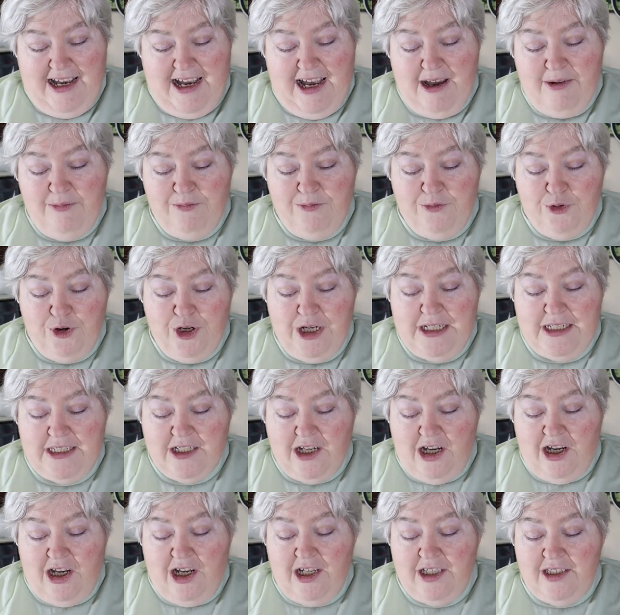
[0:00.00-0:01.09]
Humphrey
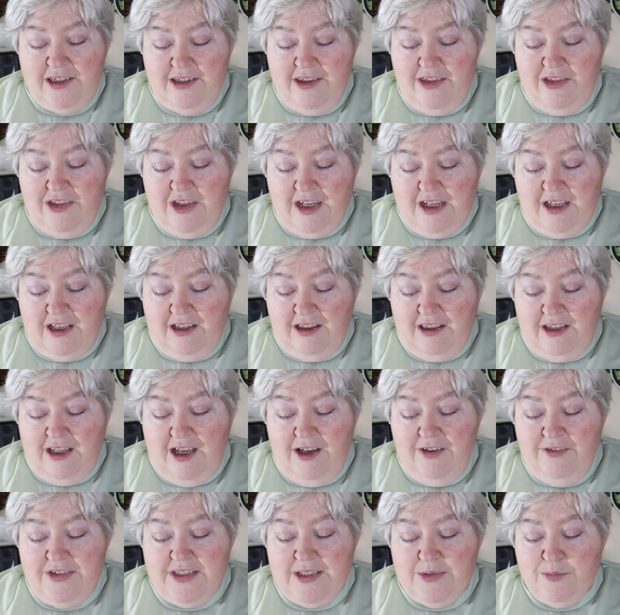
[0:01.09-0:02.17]
donned thick
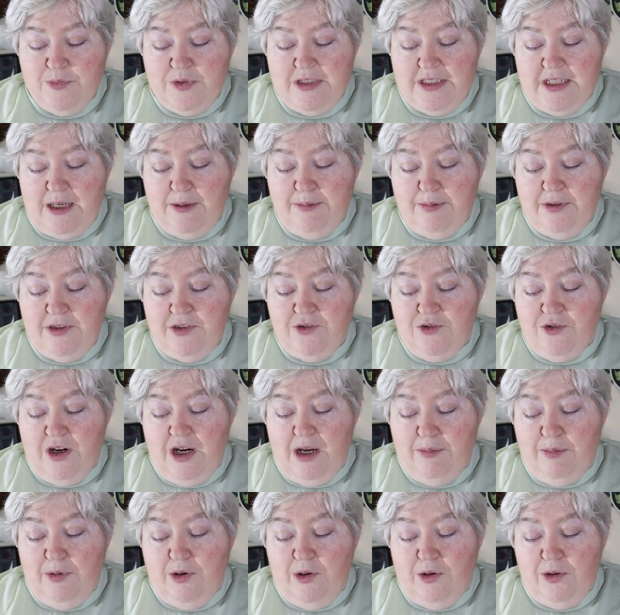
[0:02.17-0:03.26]
gloves and was able to
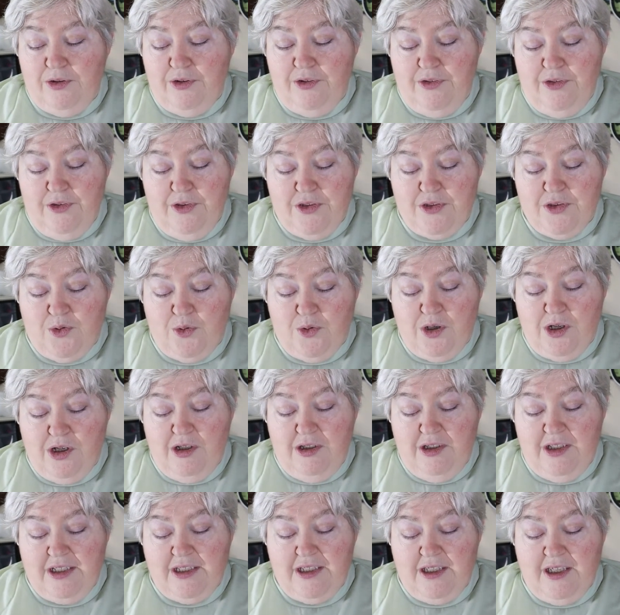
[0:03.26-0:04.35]
grab hold of the
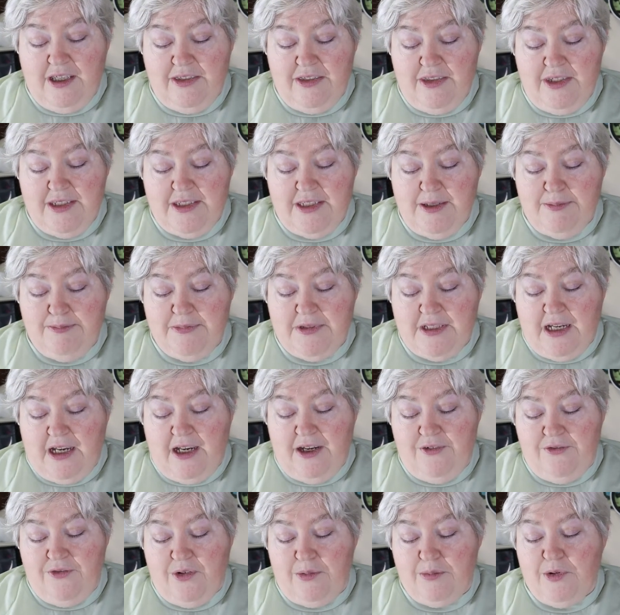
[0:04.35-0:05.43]
squirrel and cut the zip
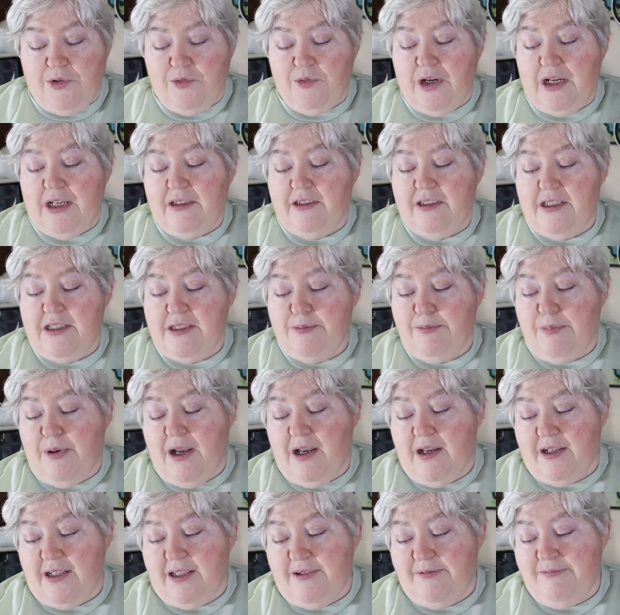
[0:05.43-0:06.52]
tie from around its
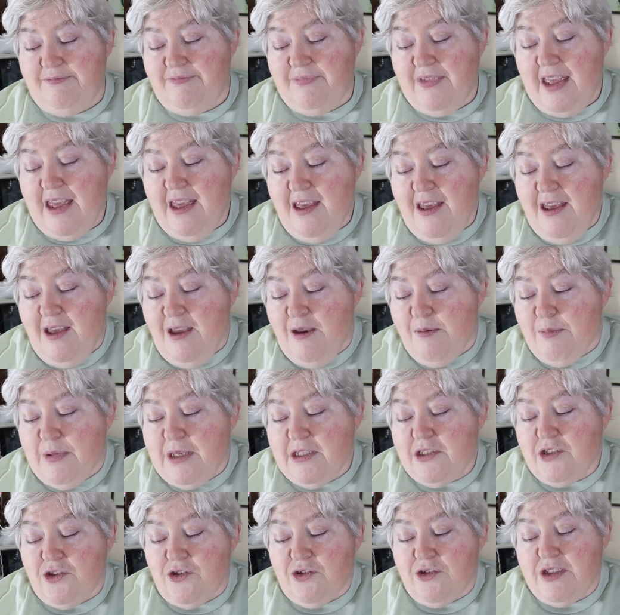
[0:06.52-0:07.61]
body.
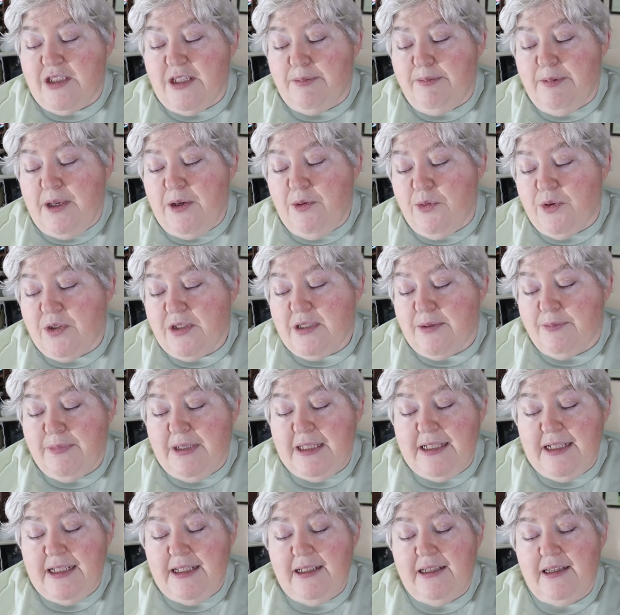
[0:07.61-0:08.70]
Mr. Zippy was
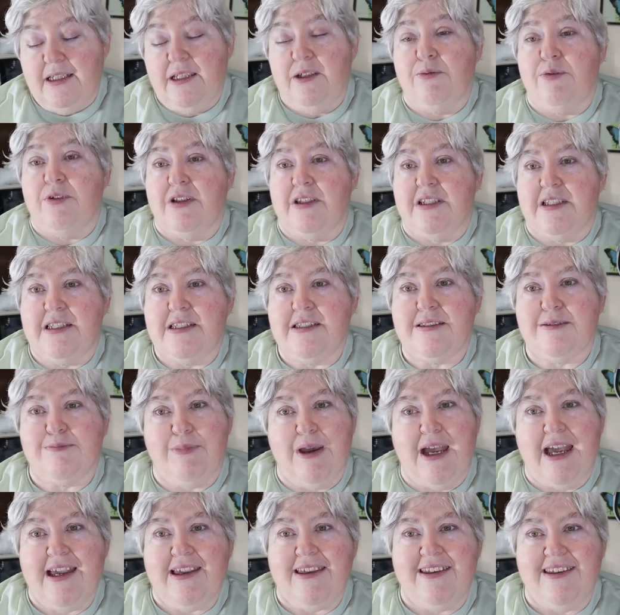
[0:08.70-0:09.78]
immediately released
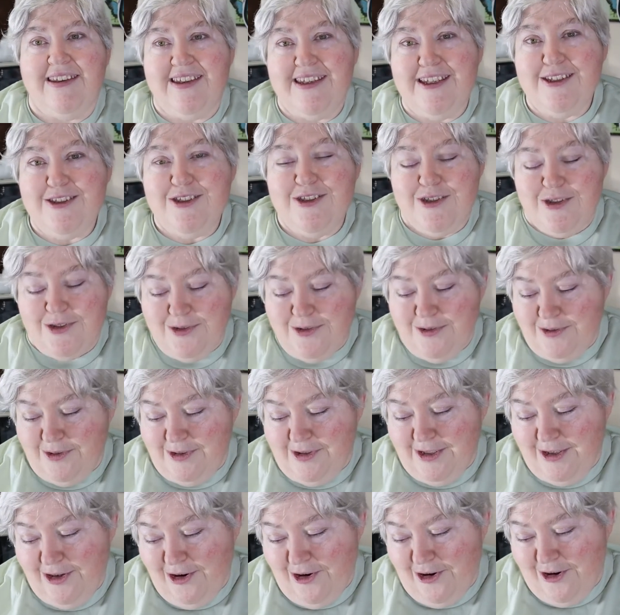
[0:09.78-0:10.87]
back into
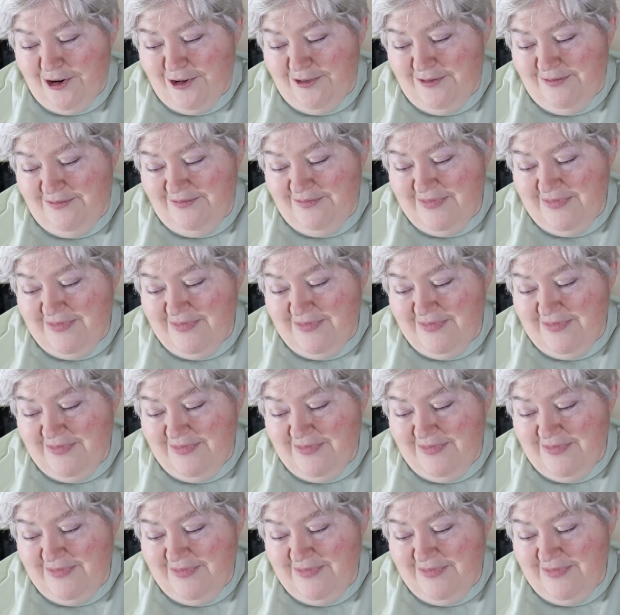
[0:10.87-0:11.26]
the yard.